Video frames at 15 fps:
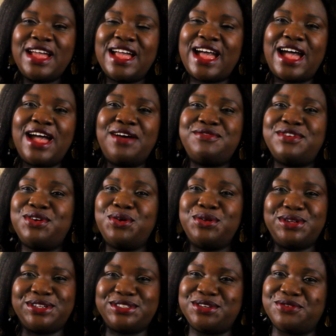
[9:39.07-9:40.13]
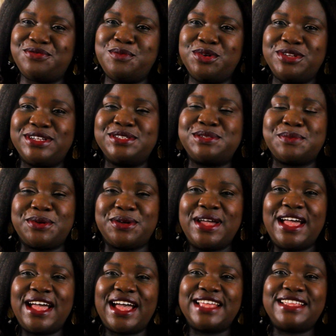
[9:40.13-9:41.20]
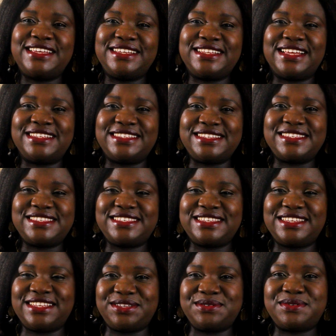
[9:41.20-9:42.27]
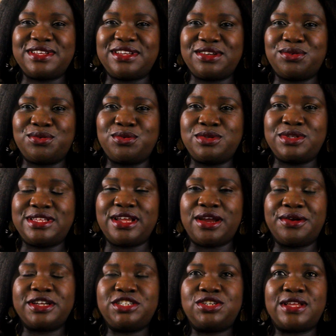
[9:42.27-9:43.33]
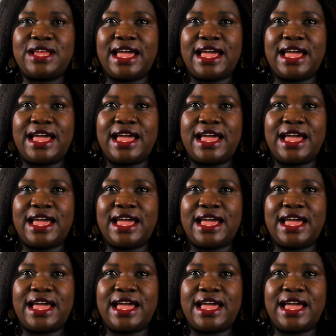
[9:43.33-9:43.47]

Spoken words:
I have a whole lot of models, but I think that this gives a good direction.